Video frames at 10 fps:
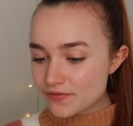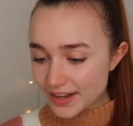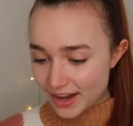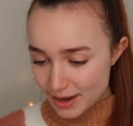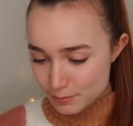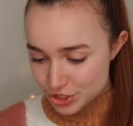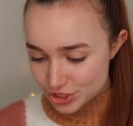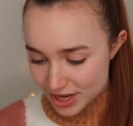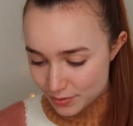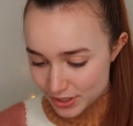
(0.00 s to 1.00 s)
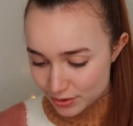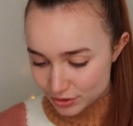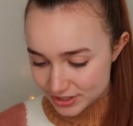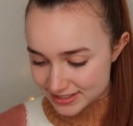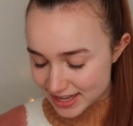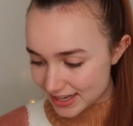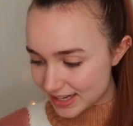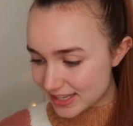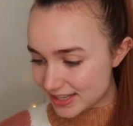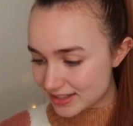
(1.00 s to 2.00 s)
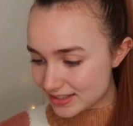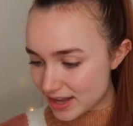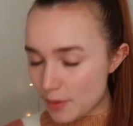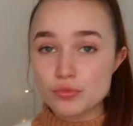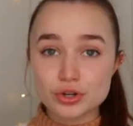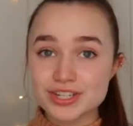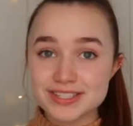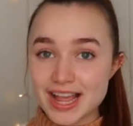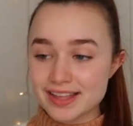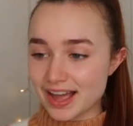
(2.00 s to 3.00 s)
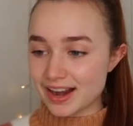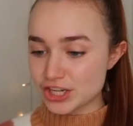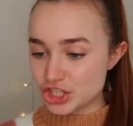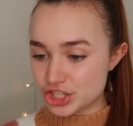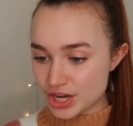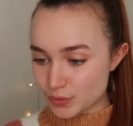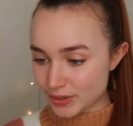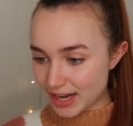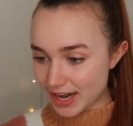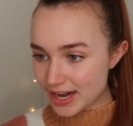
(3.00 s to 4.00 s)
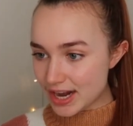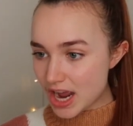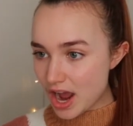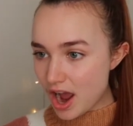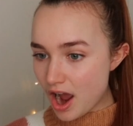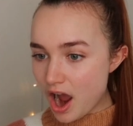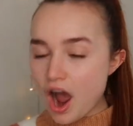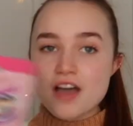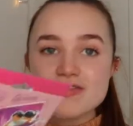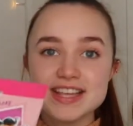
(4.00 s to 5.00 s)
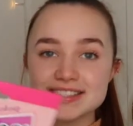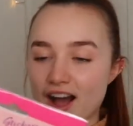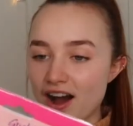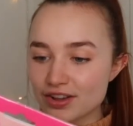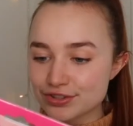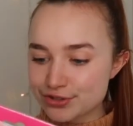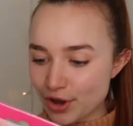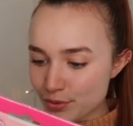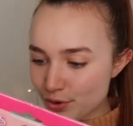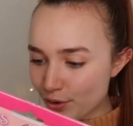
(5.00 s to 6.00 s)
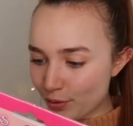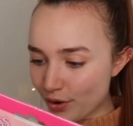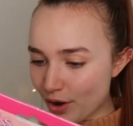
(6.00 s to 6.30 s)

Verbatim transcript: Like, I'm genuinely not just saying, like, I'm not just saying that, like, genuinely these are so cool.